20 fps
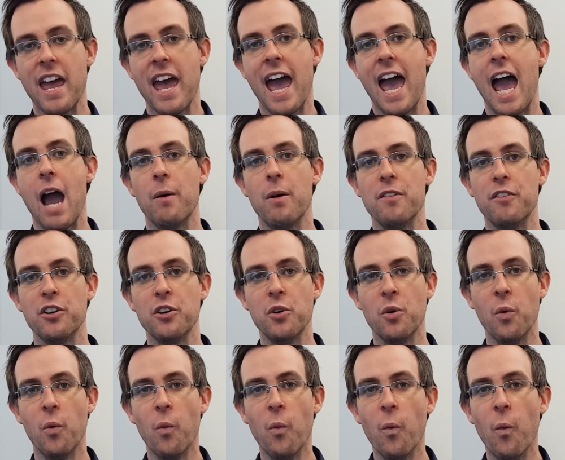
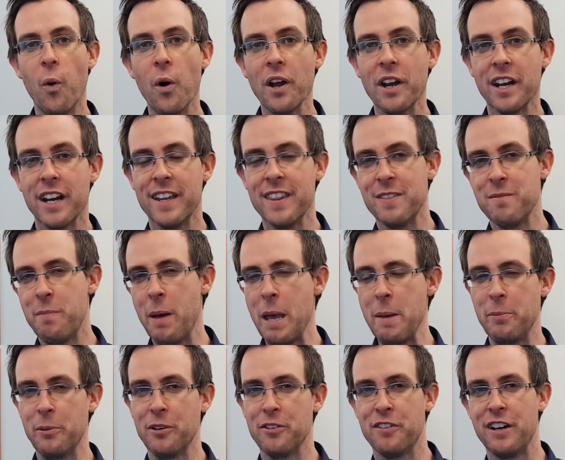However, what
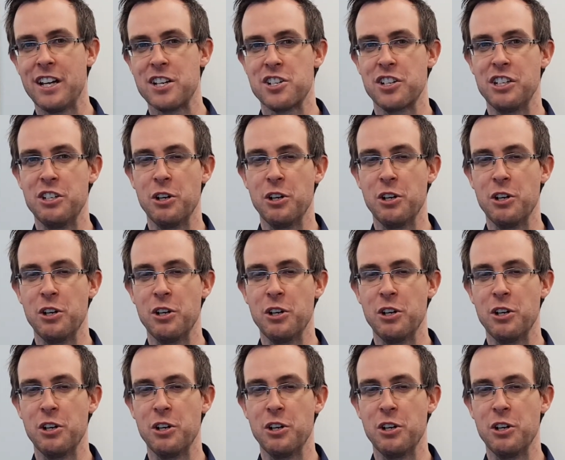people have actually